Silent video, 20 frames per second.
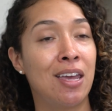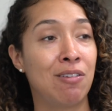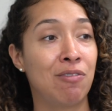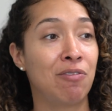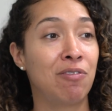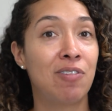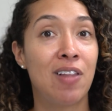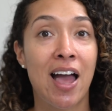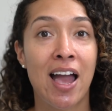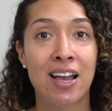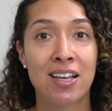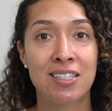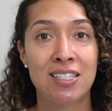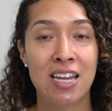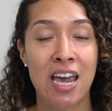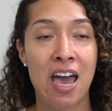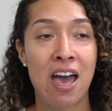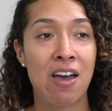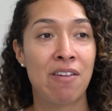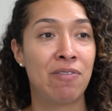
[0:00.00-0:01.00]
in
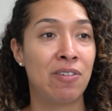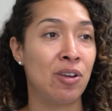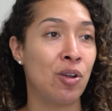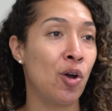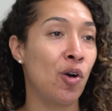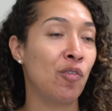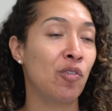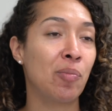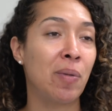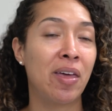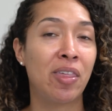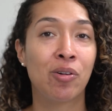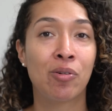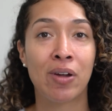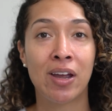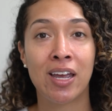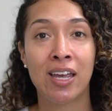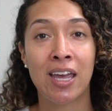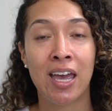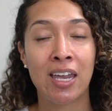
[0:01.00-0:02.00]
Flagstaff and over by the
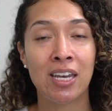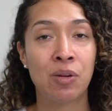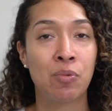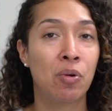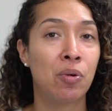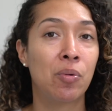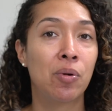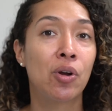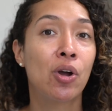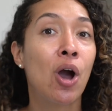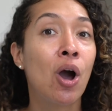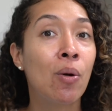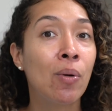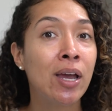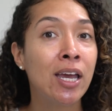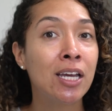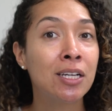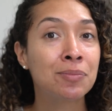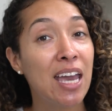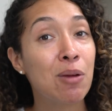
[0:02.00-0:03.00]
Grand Canyon where we're
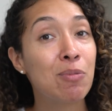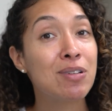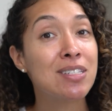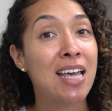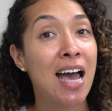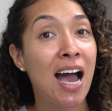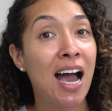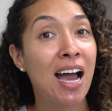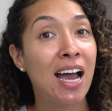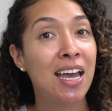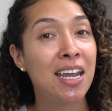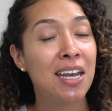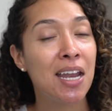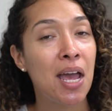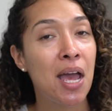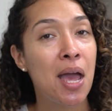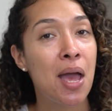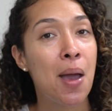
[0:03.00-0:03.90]
going, it was hot,